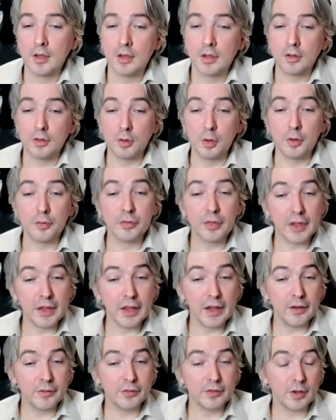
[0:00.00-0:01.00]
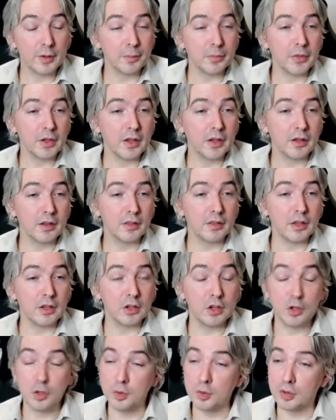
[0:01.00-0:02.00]
So if they have something that
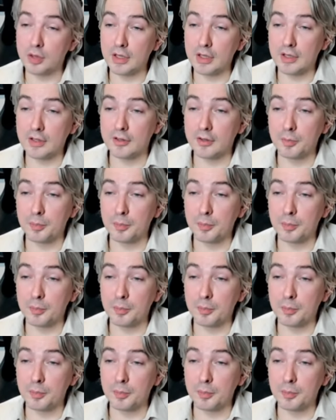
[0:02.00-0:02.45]
you think is